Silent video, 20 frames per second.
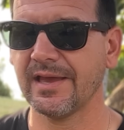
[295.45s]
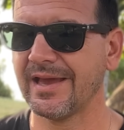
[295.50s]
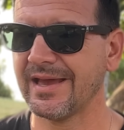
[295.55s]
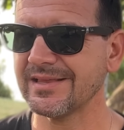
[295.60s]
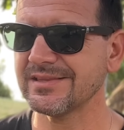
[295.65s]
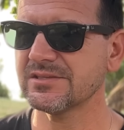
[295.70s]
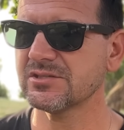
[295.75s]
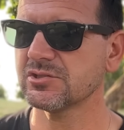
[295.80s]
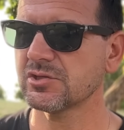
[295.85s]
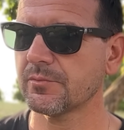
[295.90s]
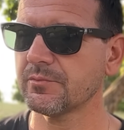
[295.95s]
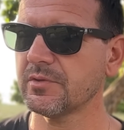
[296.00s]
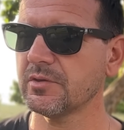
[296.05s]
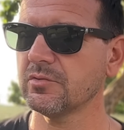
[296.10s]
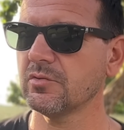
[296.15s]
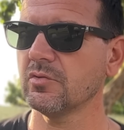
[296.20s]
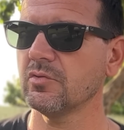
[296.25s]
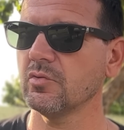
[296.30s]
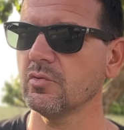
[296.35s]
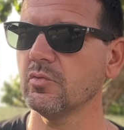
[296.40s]
had something
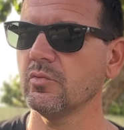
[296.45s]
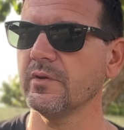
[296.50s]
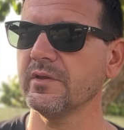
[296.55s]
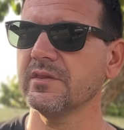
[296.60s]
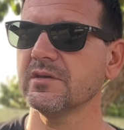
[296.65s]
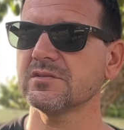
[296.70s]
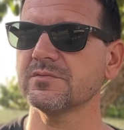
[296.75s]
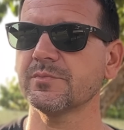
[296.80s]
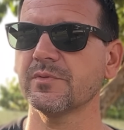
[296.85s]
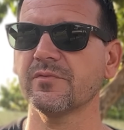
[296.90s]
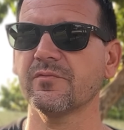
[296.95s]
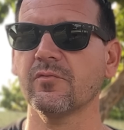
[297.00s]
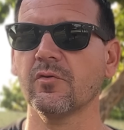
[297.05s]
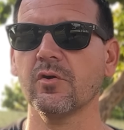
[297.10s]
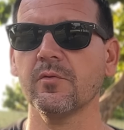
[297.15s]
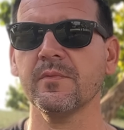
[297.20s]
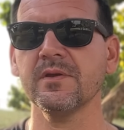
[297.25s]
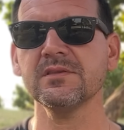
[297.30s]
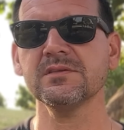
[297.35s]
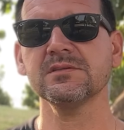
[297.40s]
to do with his
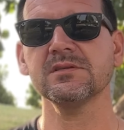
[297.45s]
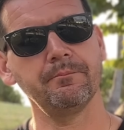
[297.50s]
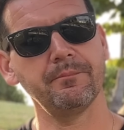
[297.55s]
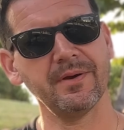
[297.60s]
performance,